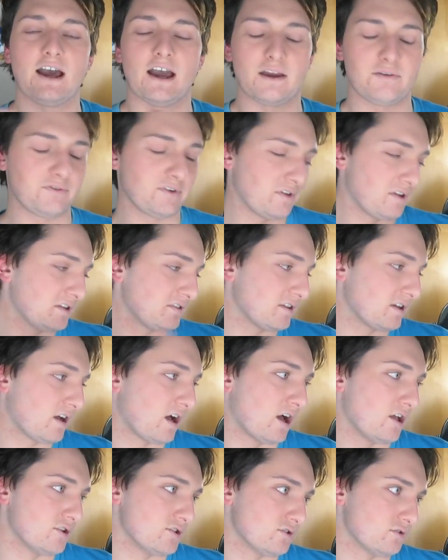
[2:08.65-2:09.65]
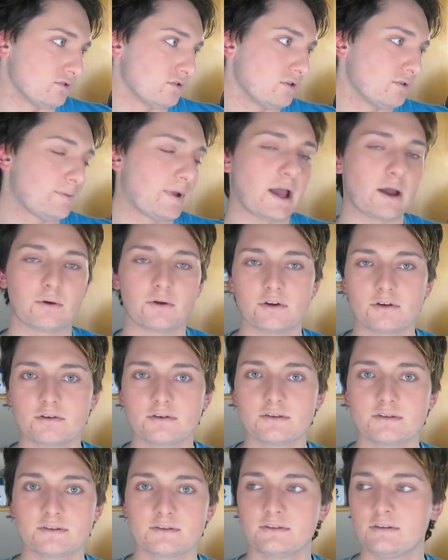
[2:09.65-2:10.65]
I feel like the contour
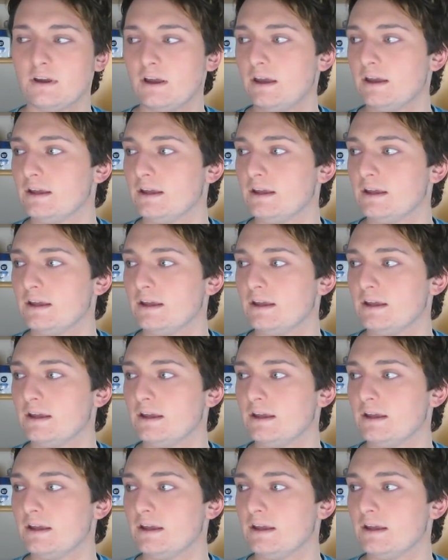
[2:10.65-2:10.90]
powders